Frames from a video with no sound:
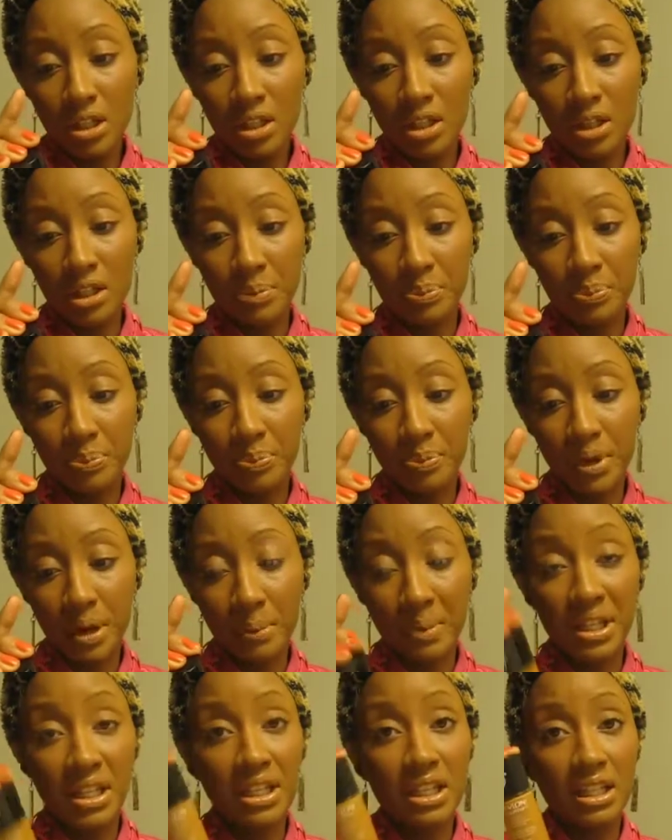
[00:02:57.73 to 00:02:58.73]
It
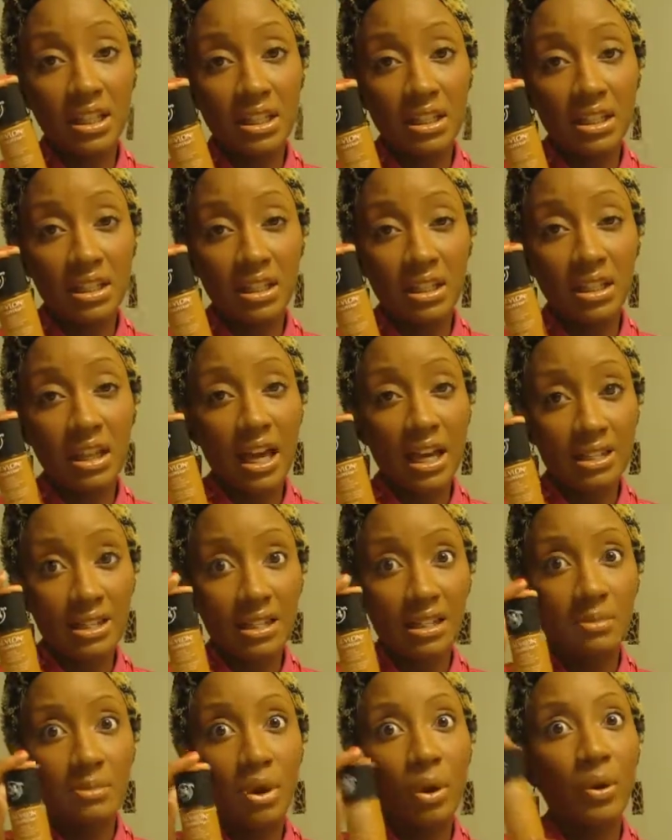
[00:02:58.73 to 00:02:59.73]
has a
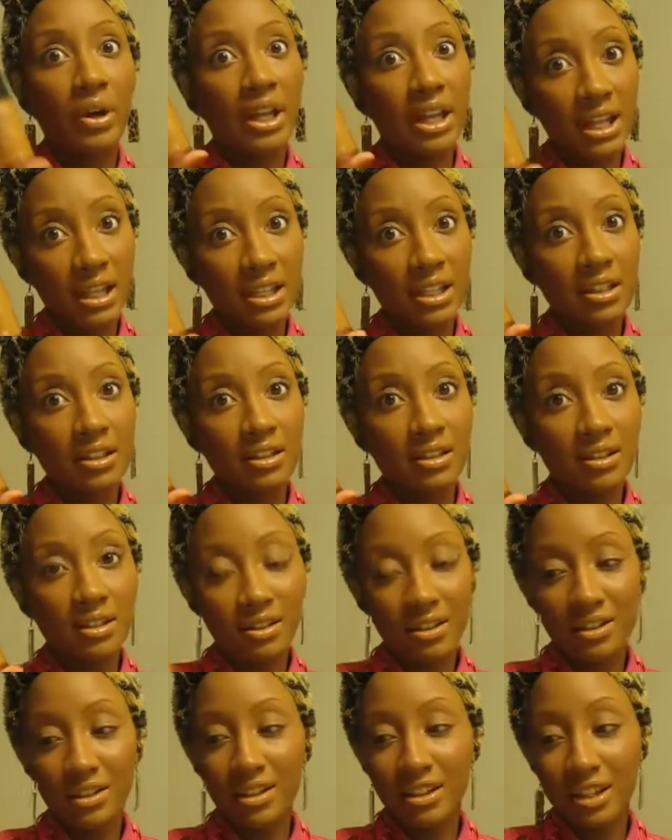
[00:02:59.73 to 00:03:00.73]
smell in
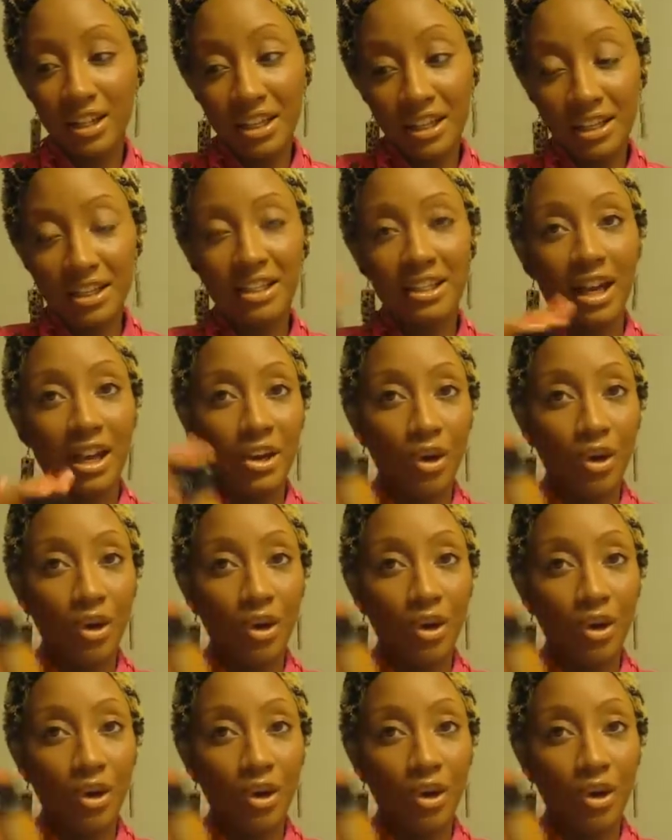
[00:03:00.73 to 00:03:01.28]
it, not